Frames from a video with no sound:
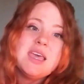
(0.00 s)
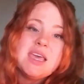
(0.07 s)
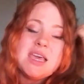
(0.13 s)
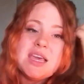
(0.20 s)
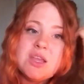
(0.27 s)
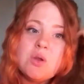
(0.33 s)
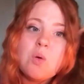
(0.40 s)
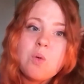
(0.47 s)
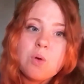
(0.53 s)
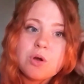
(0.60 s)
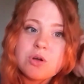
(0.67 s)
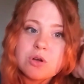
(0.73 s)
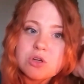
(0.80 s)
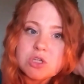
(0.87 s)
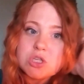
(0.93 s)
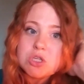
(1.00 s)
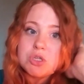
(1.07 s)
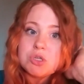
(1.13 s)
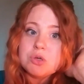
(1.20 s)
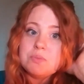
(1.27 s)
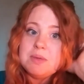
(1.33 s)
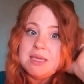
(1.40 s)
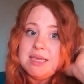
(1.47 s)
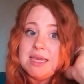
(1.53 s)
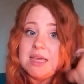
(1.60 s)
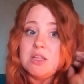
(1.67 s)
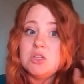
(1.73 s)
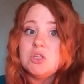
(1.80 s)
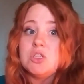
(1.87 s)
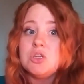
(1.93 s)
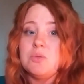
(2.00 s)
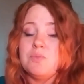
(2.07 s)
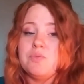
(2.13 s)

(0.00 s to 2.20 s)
in order to begin to